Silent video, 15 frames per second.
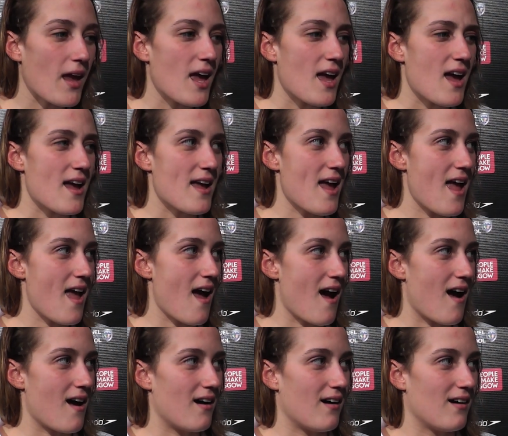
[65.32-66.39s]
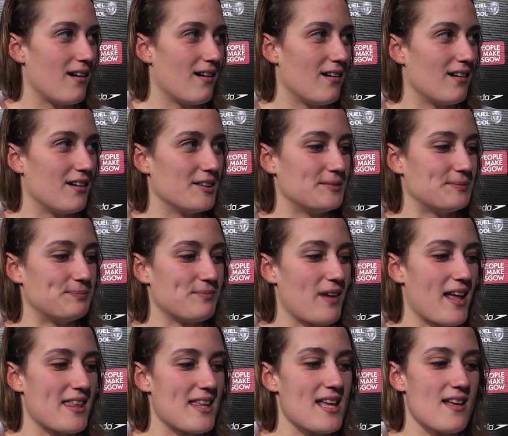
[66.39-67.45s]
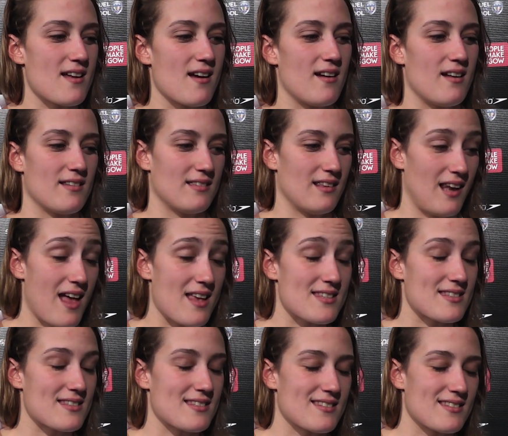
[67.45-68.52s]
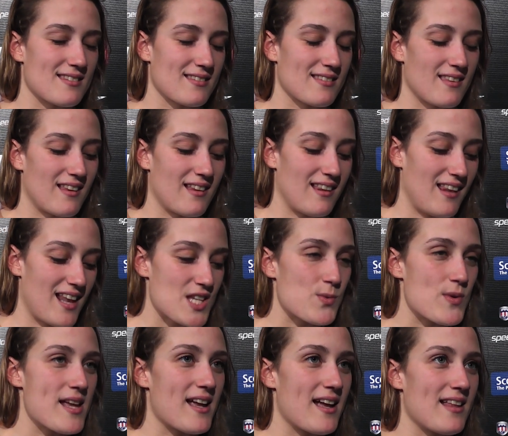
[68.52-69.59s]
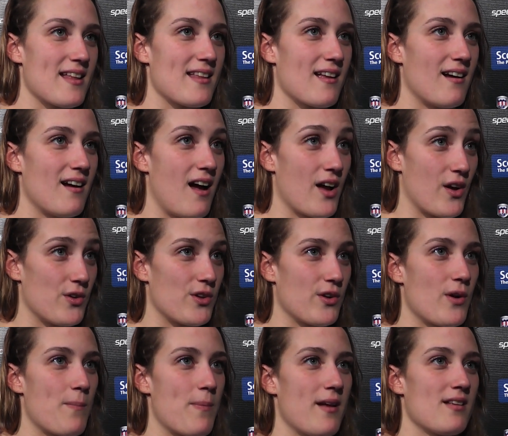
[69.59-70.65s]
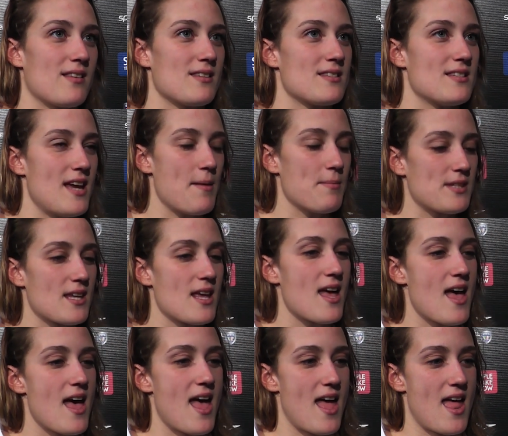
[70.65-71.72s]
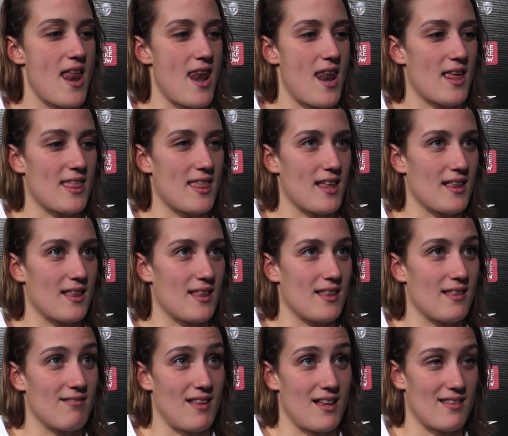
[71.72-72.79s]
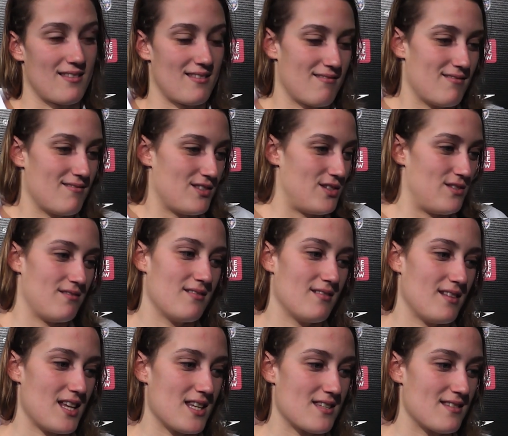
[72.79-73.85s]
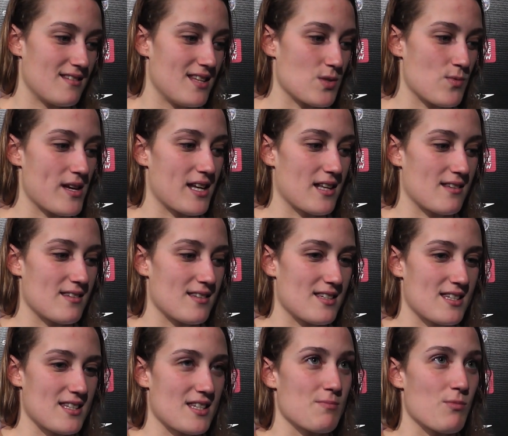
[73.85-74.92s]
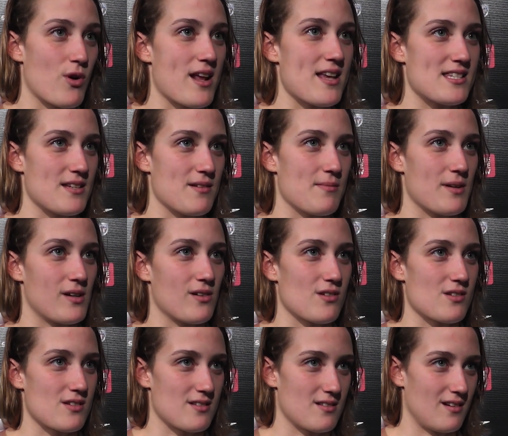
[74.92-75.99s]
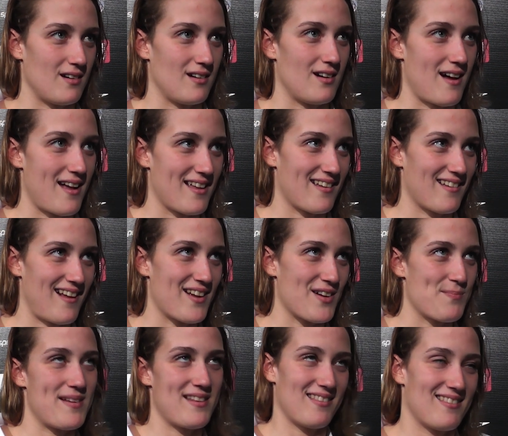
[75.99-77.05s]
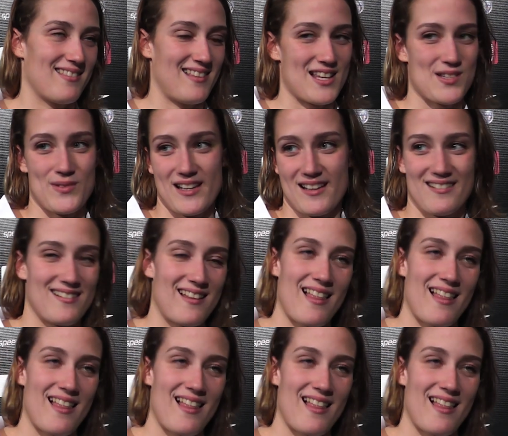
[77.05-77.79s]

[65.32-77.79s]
Yeah, I think last week I did a good European champs, and I think that this week it's more easy because I compete last week.